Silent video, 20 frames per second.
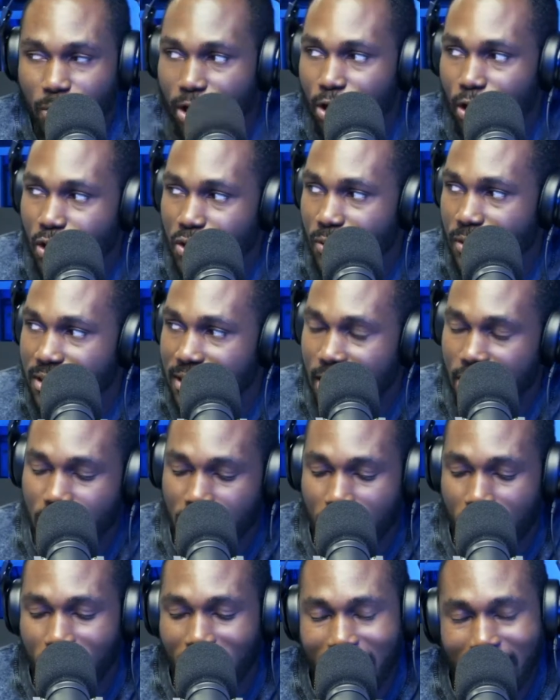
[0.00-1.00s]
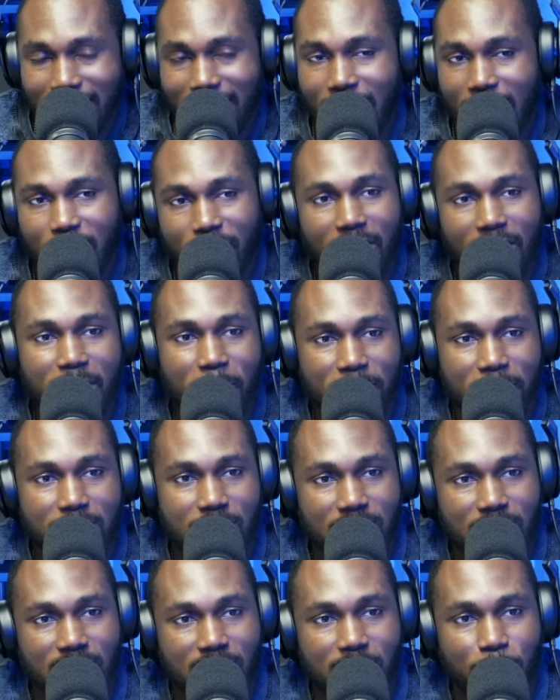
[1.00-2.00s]
one of those ones that you could play in kind of any
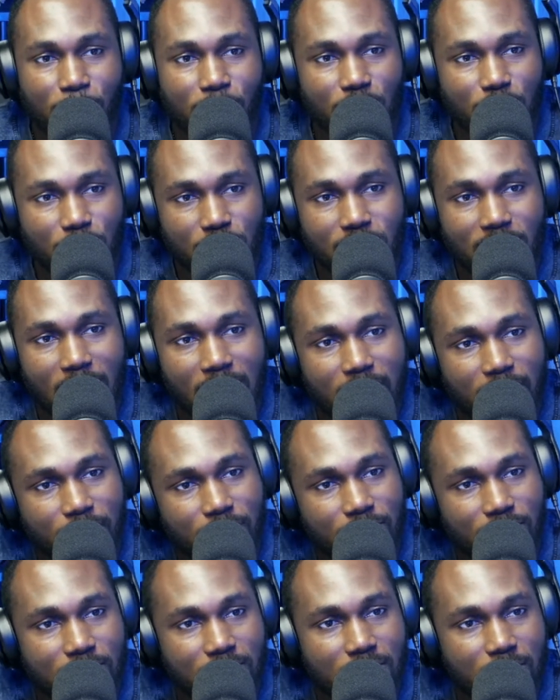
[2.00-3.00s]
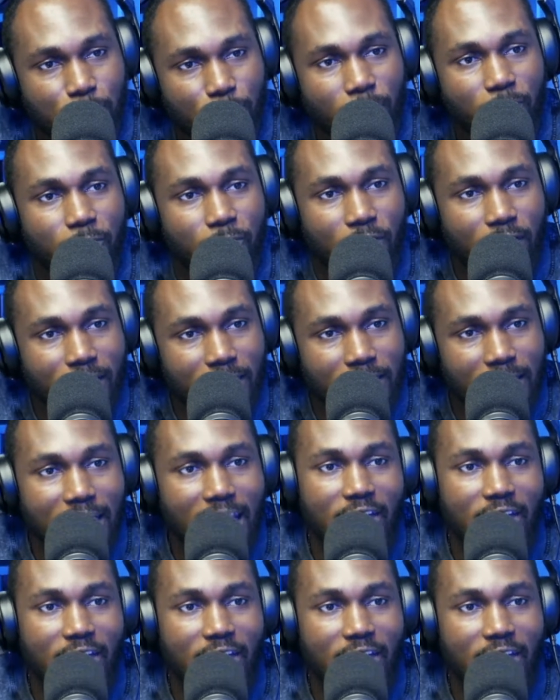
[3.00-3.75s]
positions, but you kind of just preferred yeah,